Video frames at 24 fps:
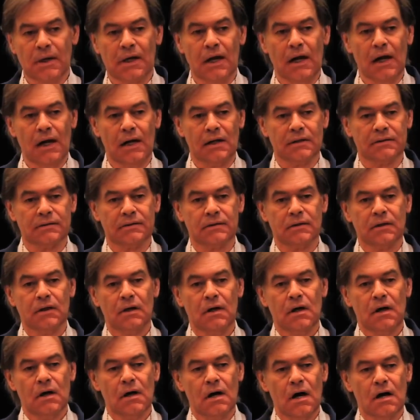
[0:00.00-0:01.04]
health
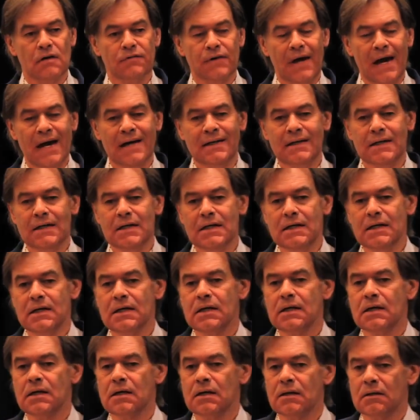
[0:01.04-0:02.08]
of any
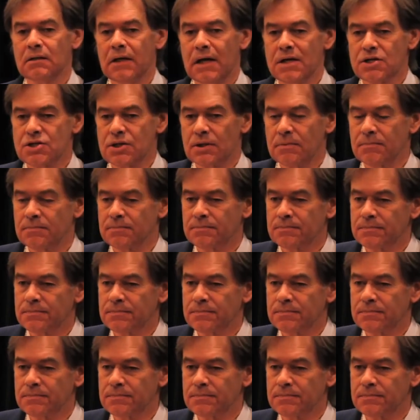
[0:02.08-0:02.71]
nation.